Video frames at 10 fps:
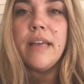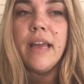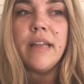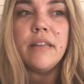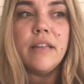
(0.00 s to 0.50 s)

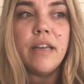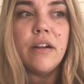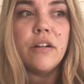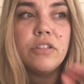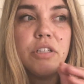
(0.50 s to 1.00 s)
and they
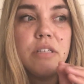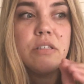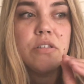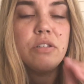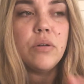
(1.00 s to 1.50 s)
are
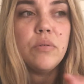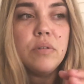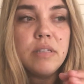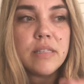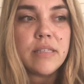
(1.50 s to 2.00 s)
just so
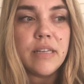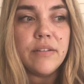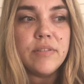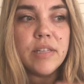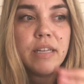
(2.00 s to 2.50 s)

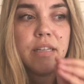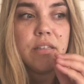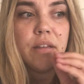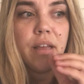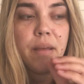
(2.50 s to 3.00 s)
deceived, and
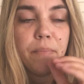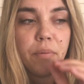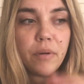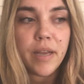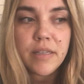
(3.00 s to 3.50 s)
it
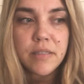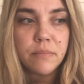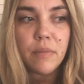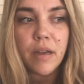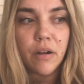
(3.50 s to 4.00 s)
breaks
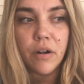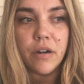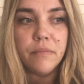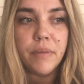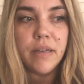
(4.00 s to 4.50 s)
my
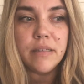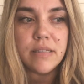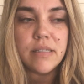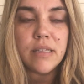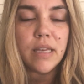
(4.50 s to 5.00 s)
heart, because
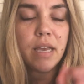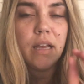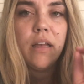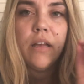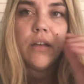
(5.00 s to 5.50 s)
it's like,
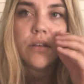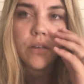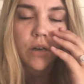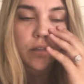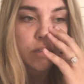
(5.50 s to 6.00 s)

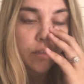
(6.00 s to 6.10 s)
y'all,